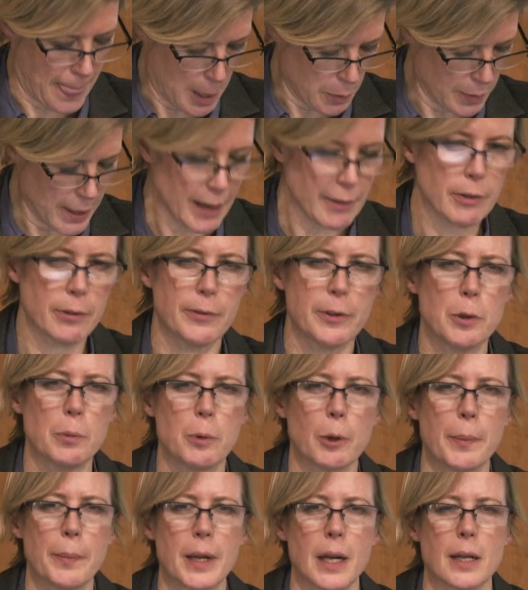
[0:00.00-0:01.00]
We have a few
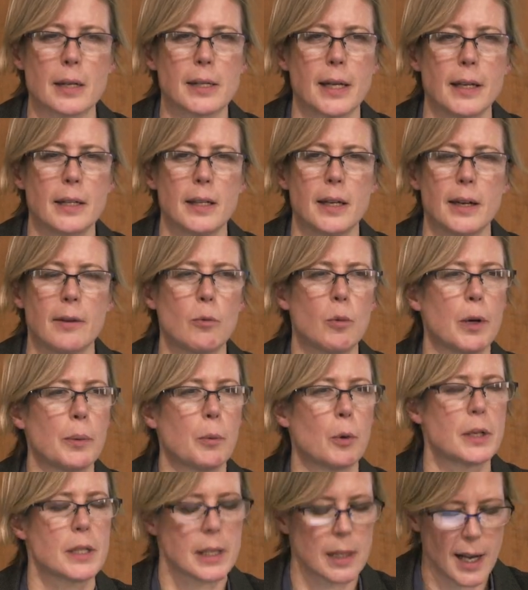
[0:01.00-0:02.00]
more minutes. I did have
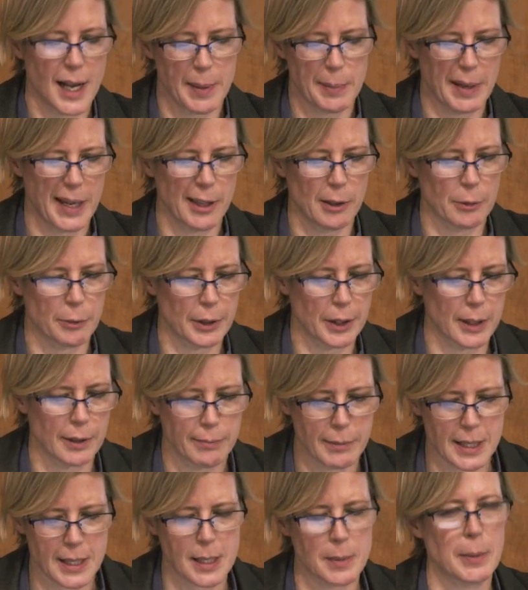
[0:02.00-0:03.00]
one more slide, but
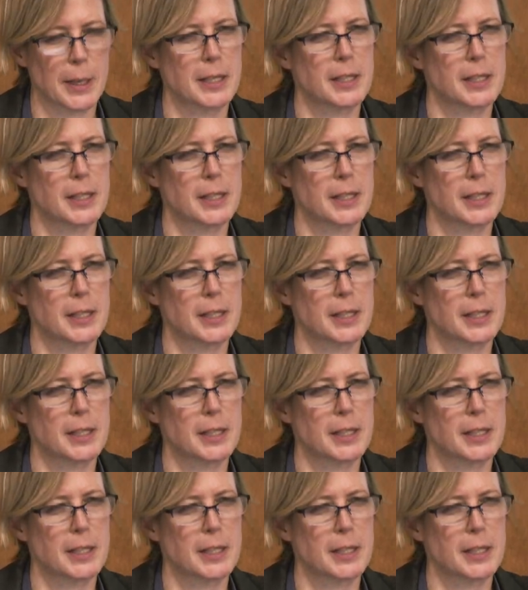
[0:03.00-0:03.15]
this is